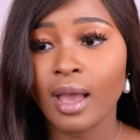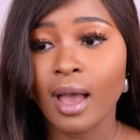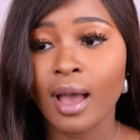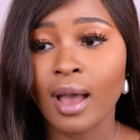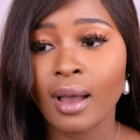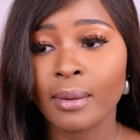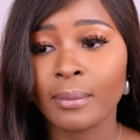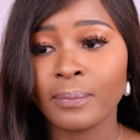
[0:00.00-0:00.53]

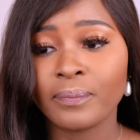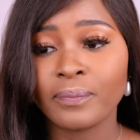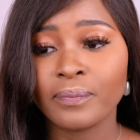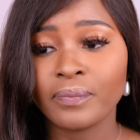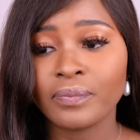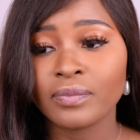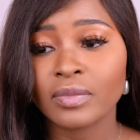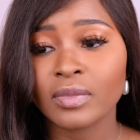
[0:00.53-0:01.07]
Um,
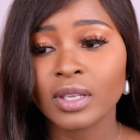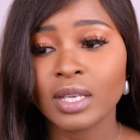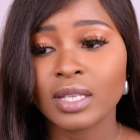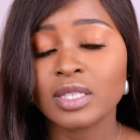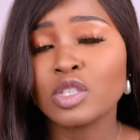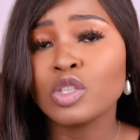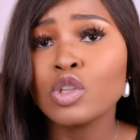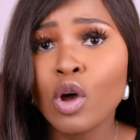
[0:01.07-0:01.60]

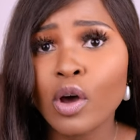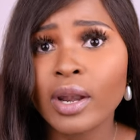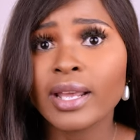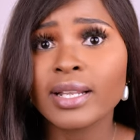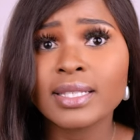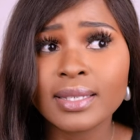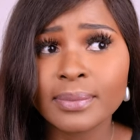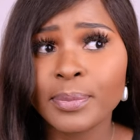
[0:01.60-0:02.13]
it's not
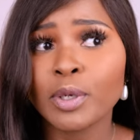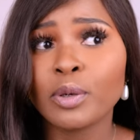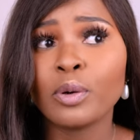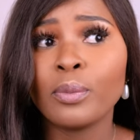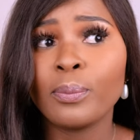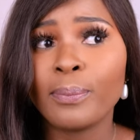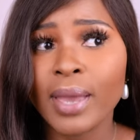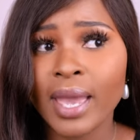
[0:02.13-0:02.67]
a
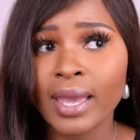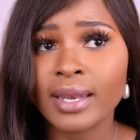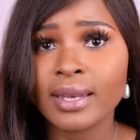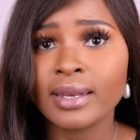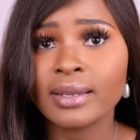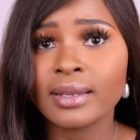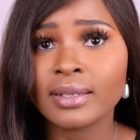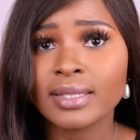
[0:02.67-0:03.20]
typical
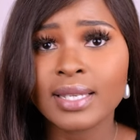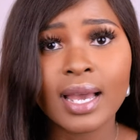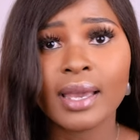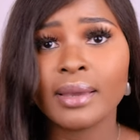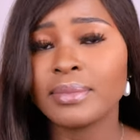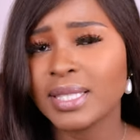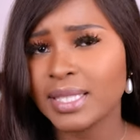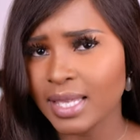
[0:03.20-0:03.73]

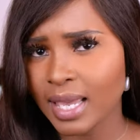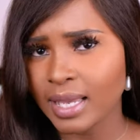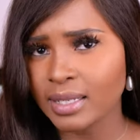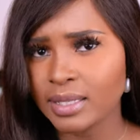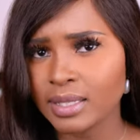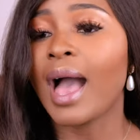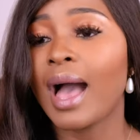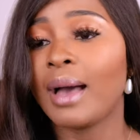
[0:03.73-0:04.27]
bedtime scent.